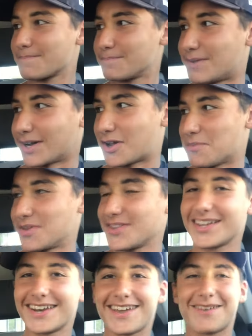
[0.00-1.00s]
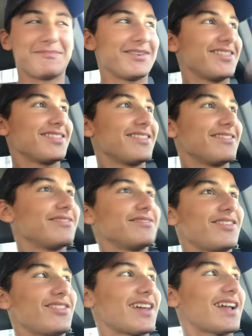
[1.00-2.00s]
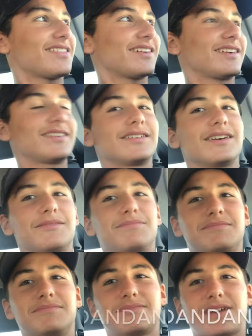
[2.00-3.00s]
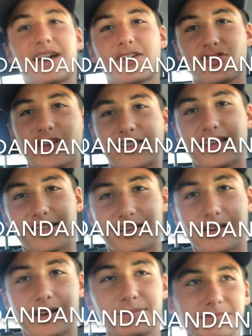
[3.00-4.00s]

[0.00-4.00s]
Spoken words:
By community, I mean the DanDanClub. Hashtag DanDanClub.